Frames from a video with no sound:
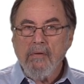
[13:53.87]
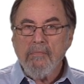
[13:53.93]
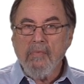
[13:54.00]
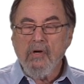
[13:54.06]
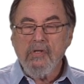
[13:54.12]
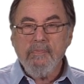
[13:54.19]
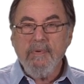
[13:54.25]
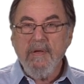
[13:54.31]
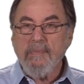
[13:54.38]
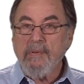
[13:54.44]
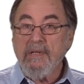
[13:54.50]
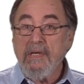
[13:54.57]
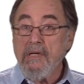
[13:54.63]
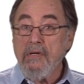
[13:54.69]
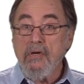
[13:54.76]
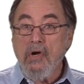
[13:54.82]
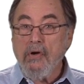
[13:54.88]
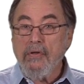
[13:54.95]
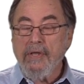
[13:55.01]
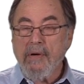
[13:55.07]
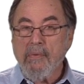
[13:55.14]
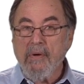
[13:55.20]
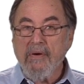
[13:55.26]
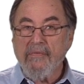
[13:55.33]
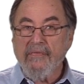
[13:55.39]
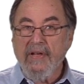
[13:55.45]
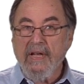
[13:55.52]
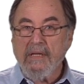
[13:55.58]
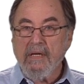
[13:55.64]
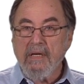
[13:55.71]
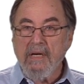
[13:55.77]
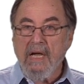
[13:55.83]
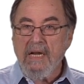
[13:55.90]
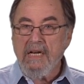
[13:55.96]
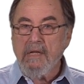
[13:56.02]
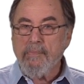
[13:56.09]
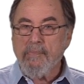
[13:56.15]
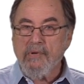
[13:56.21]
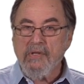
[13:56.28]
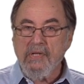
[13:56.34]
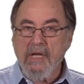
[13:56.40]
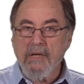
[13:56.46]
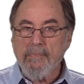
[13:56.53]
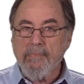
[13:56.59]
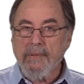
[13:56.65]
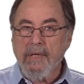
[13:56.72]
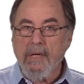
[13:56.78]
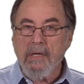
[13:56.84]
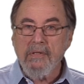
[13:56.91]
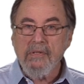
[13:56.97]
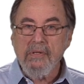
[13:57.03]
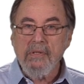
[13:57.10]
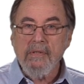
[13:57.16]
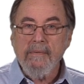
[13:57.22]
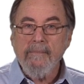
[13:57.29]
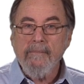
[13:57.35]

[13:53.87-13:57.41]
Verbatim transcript: Most people didn't know they were infected, 90% plus.